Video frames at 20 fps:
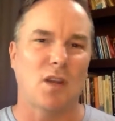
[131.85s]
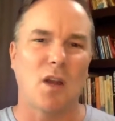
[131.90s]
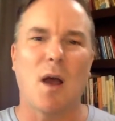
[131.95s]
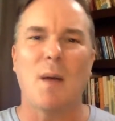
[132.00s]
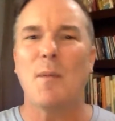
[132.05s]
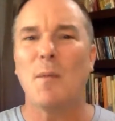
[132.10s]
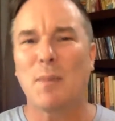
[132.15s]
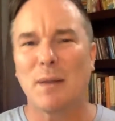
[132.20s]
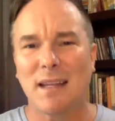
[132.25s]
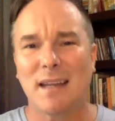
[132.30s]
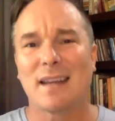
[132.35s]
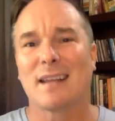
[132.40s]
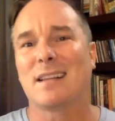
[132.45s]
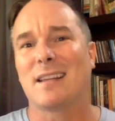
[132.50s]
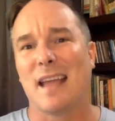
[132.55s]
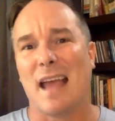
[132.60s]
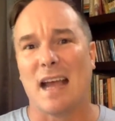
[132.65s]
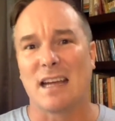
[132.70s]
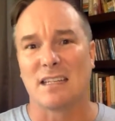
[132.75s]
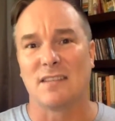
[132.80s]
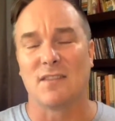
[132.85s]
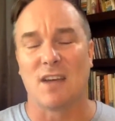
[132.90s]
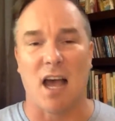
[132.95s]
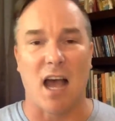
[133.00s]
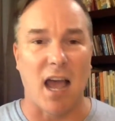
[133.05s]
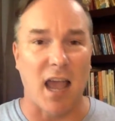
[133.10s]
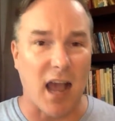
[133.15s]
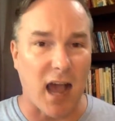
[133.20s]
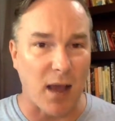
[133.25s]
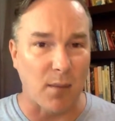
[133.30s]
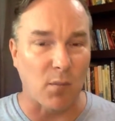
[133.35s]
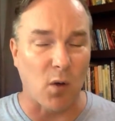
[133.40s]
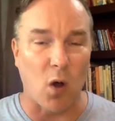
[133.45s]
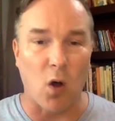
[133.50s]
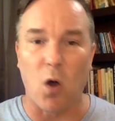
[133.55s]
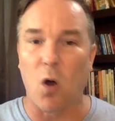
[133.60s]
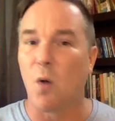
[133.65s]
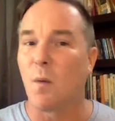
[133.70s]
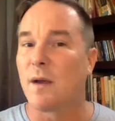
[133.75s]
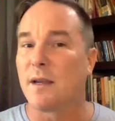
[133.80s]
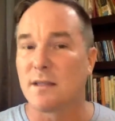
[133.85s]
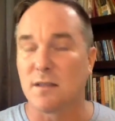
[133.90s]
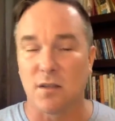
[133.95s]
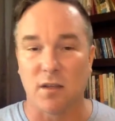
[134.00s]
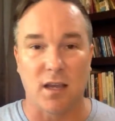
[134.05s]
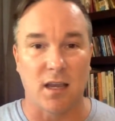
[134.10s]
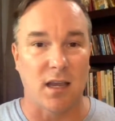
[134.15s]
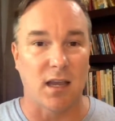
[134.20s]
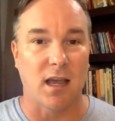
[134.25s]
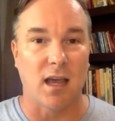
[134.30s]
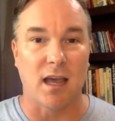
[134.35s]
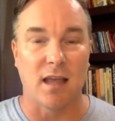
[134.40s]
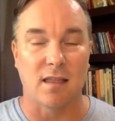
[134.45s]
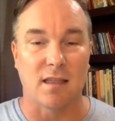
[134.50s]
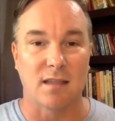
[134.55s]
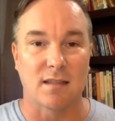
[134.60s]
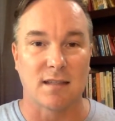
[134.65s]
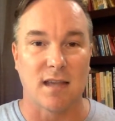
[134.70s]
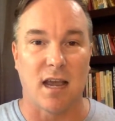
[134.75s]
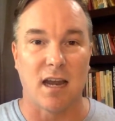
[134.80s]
a politically active guy. I'm always looking at